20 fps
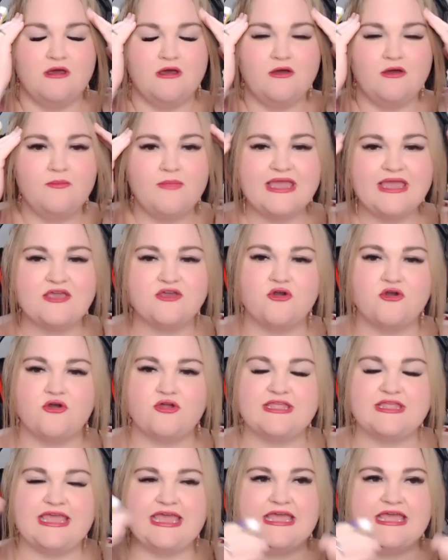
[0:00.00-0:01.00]
Oh my
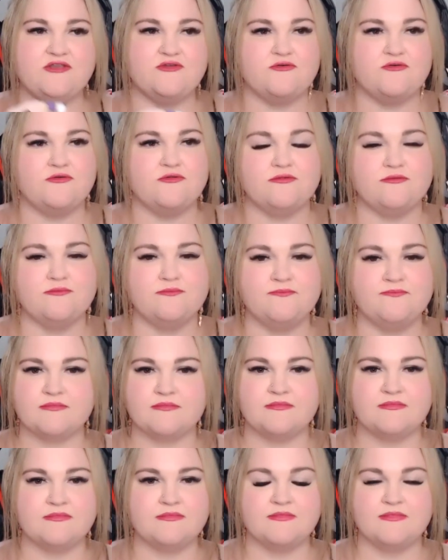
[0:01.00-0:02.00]
god, Kendall.
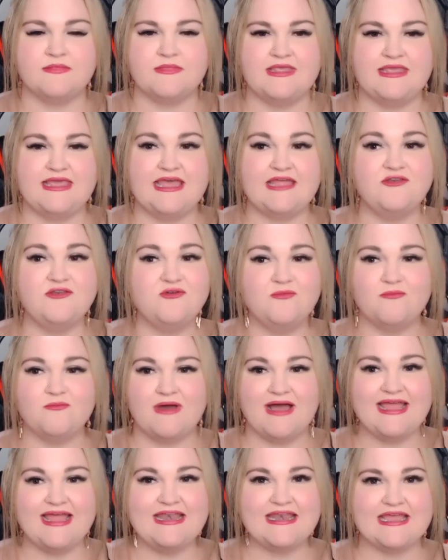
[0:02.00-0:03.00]
Kendall
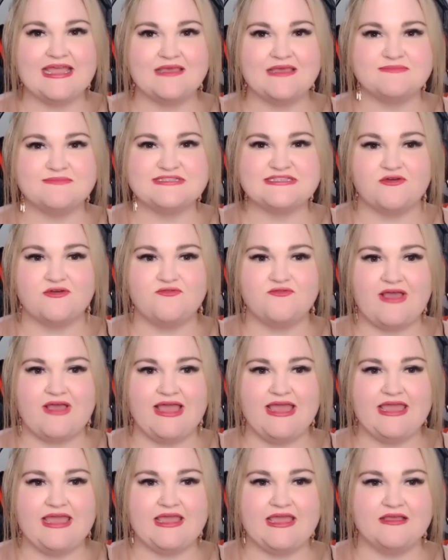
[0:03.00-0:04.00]
might neck himself,
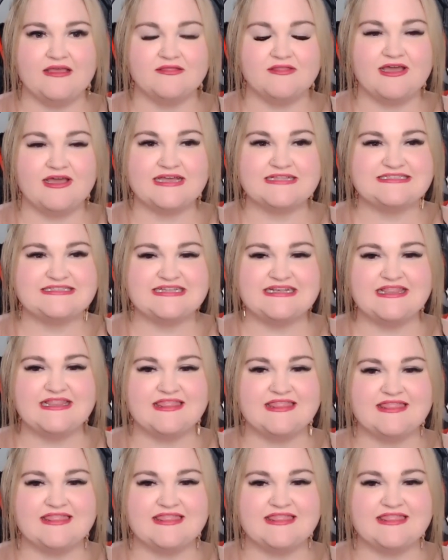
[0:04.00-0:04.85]
hey. Like I didn't